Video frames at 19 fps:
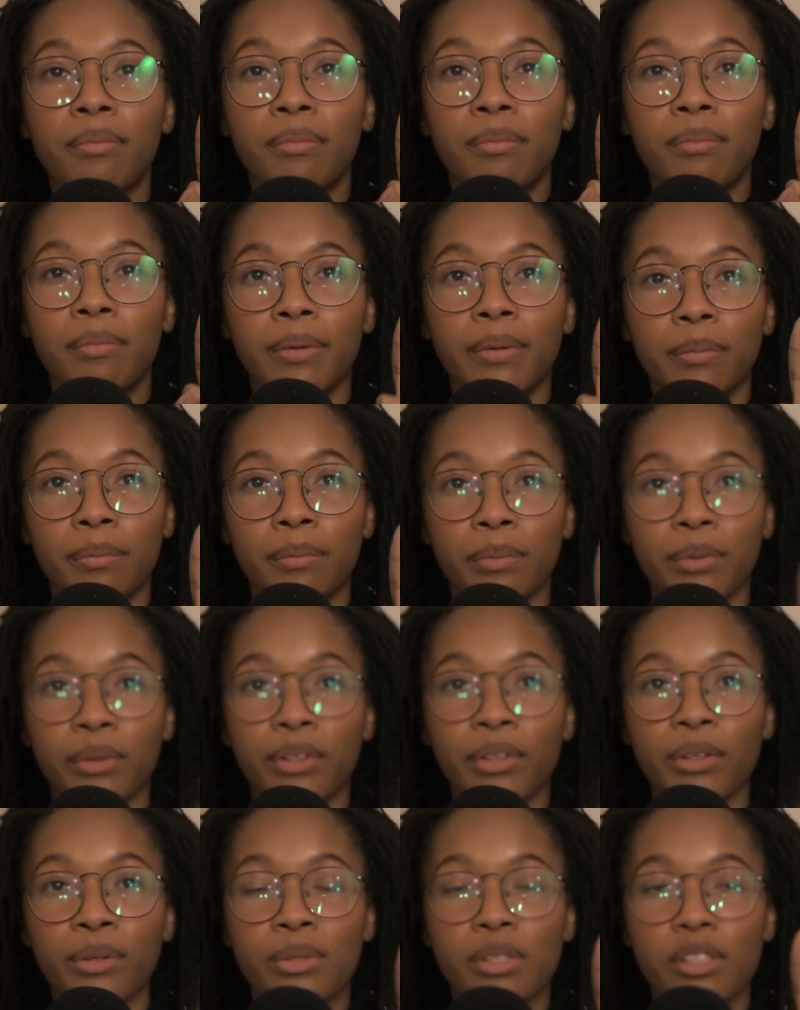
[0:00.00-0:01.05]
but
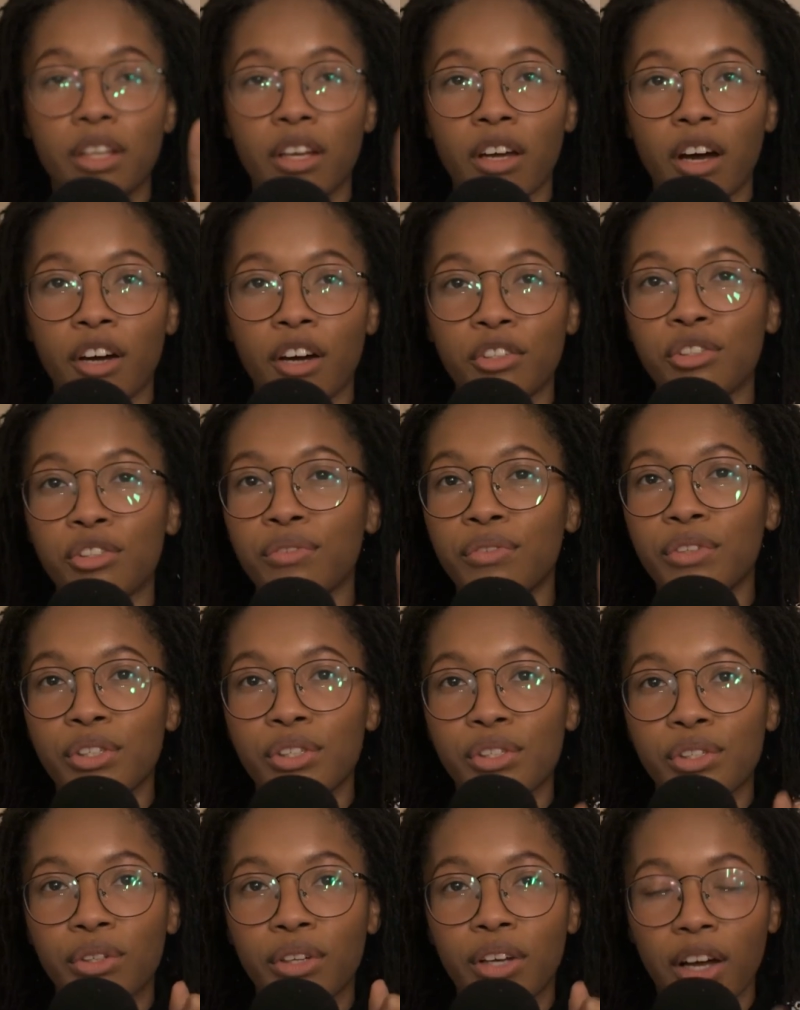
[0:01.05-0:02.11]
blue is a
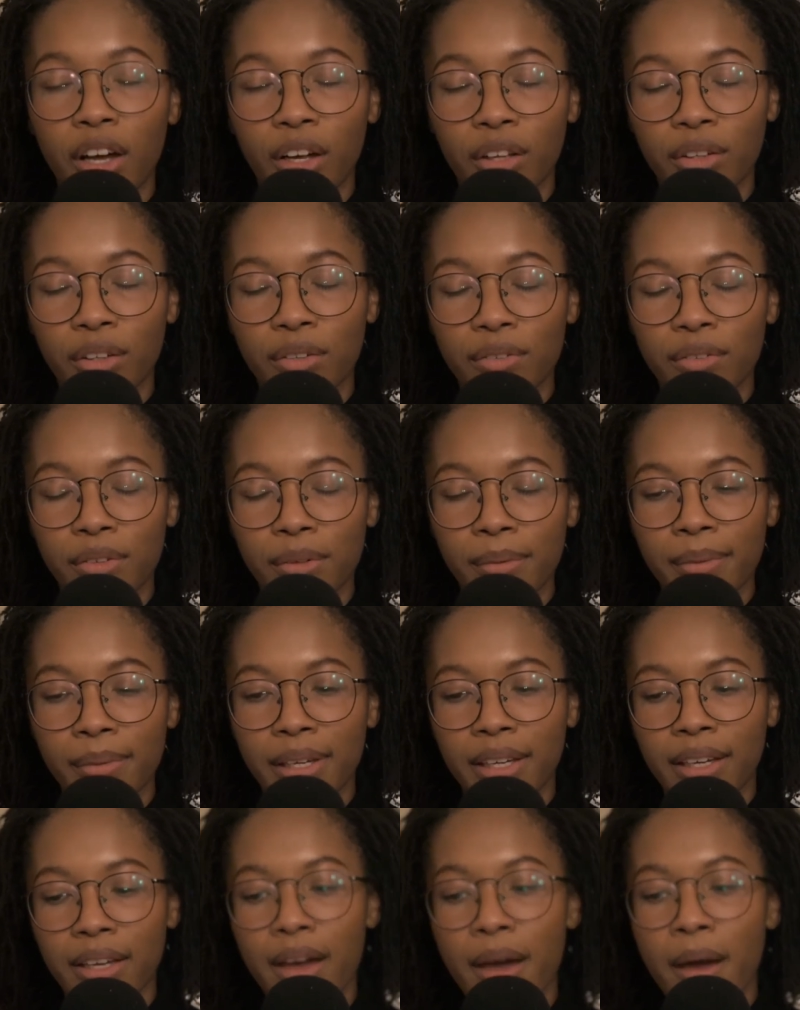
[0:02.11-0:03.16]
controversial color for
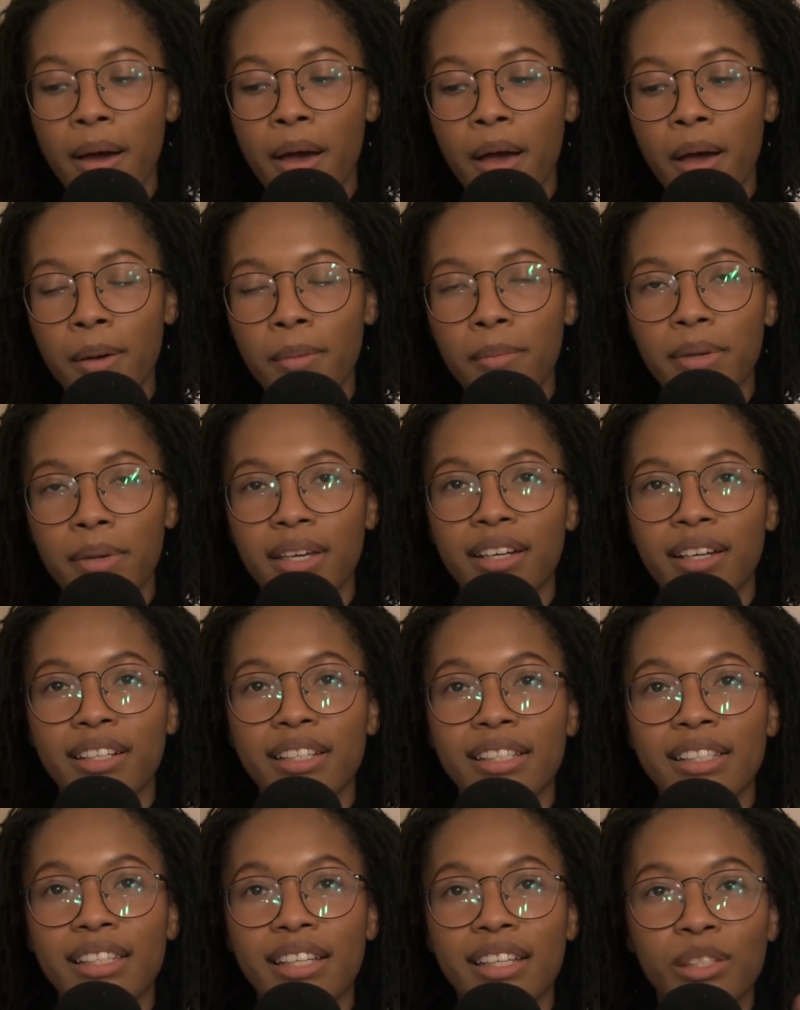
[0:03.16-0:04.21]
me
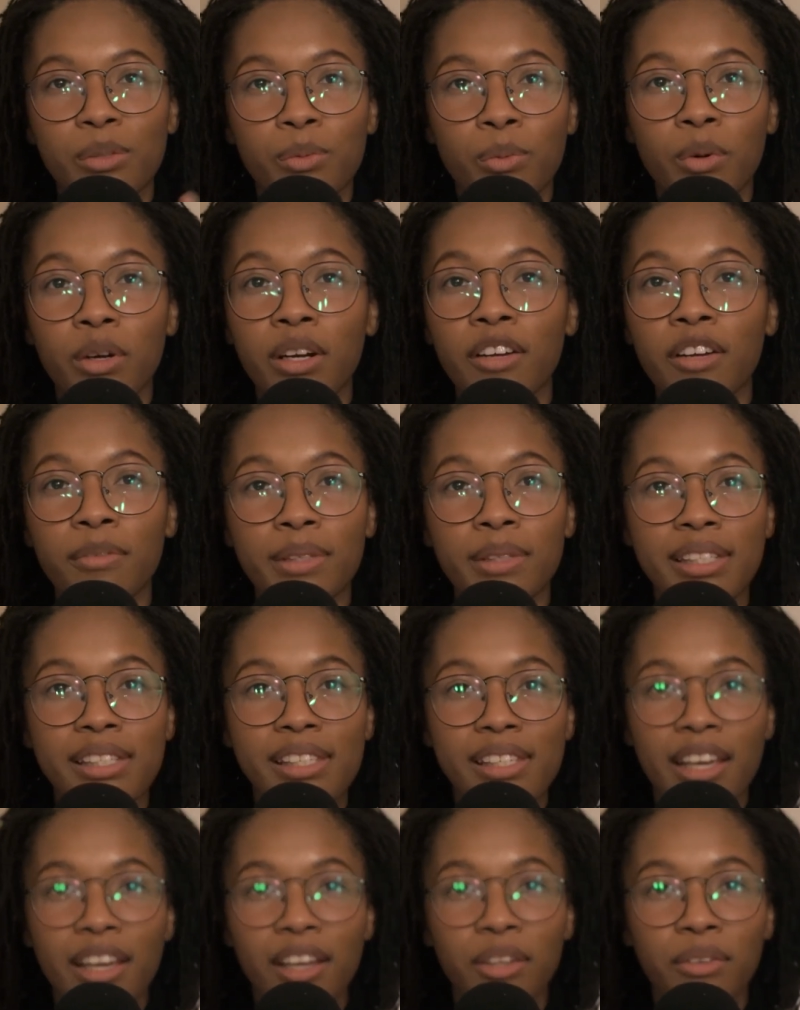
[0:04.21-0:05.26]
because it's what I've been
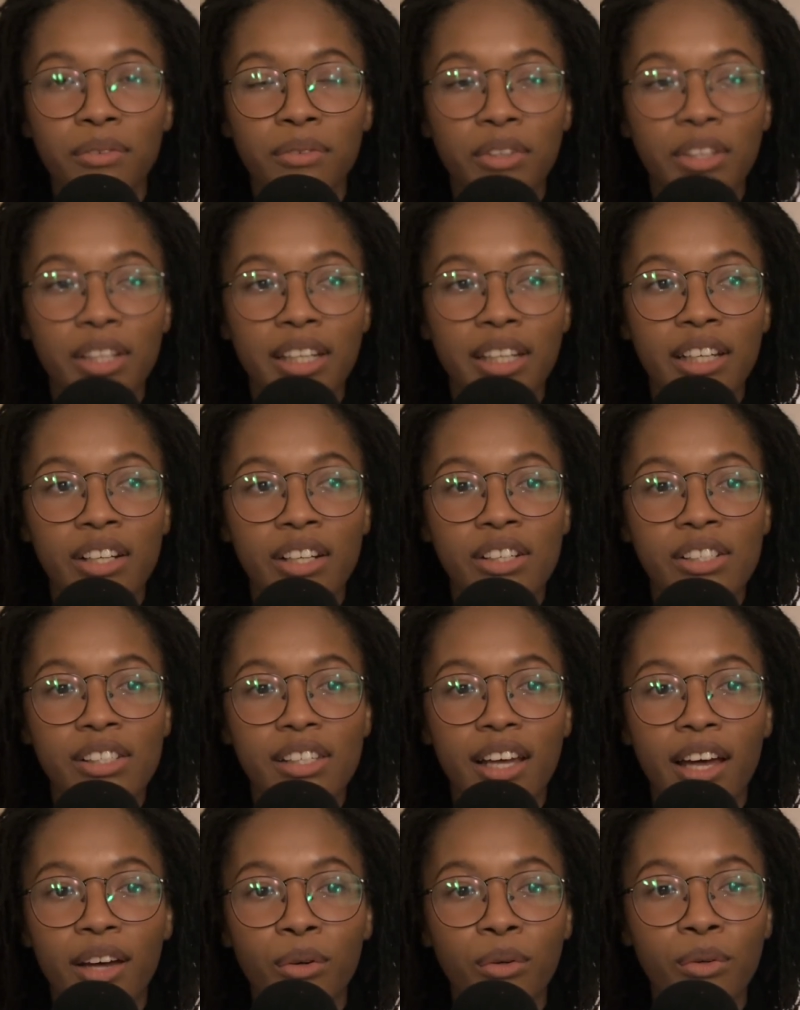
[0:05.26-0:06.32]
saying for years.
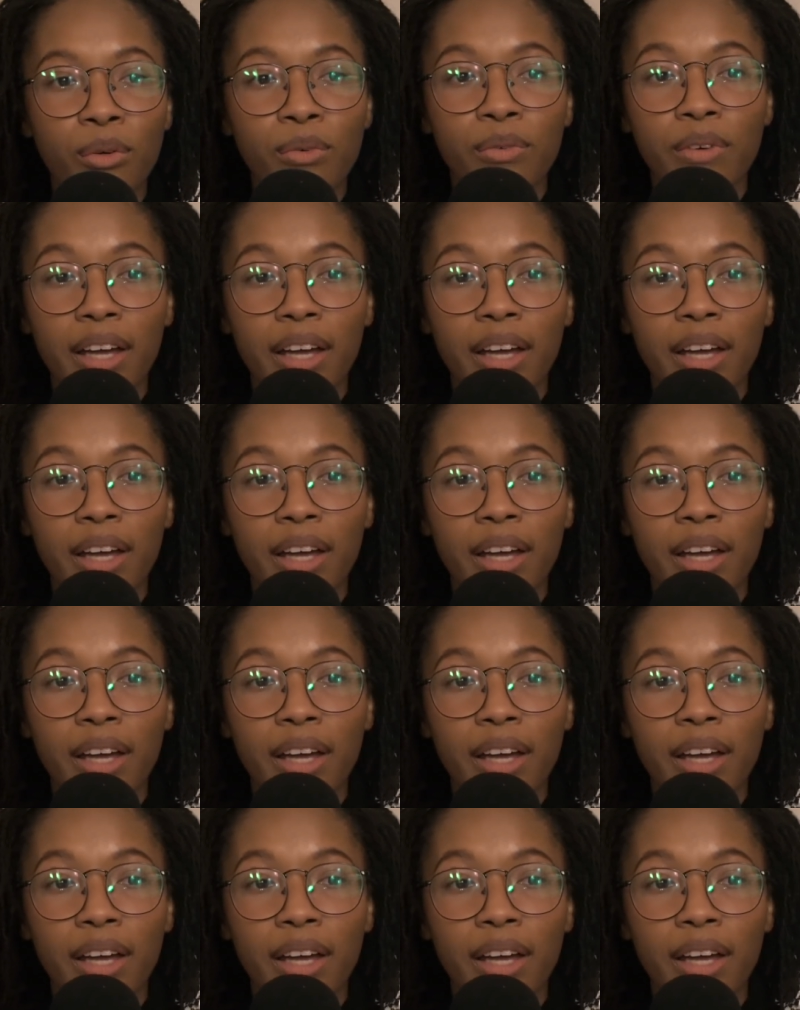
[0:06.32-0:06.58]
I don't know if I